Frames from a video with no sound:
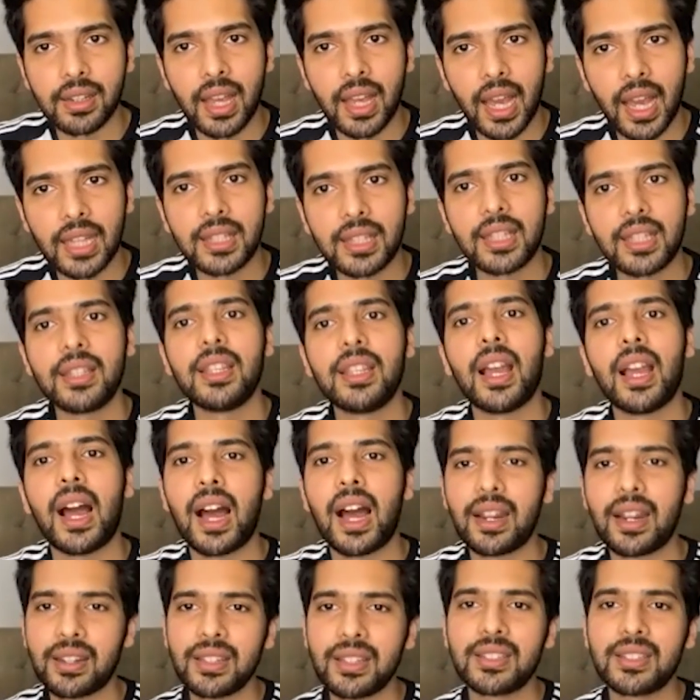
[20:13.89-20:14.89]
I think the
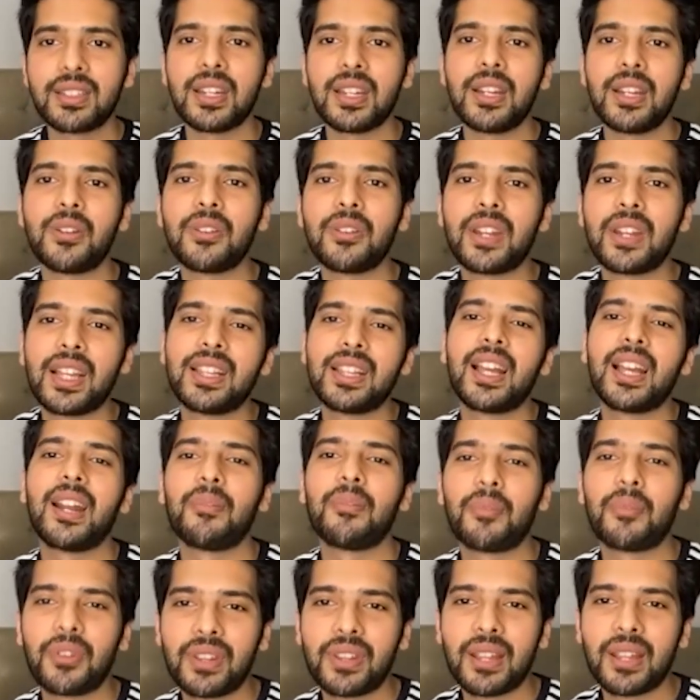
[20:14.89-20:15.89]
artists need to take that
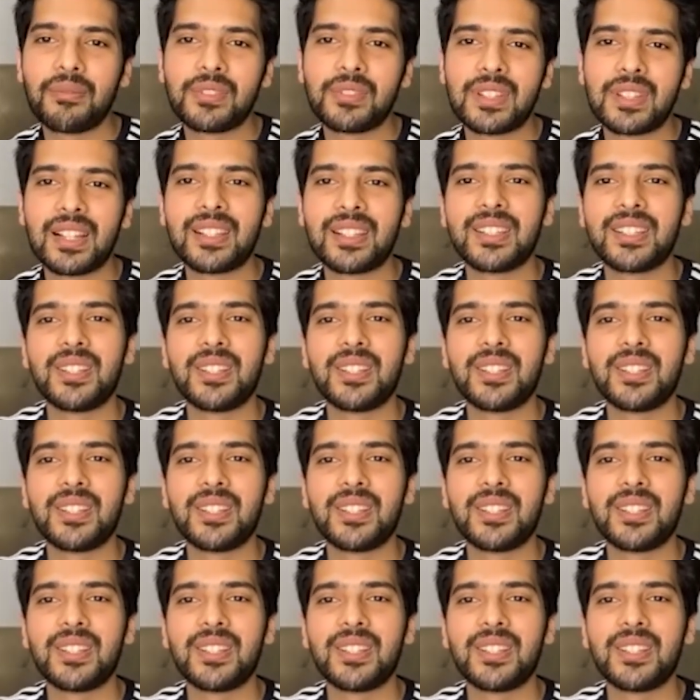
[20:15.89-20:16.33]
upon themselves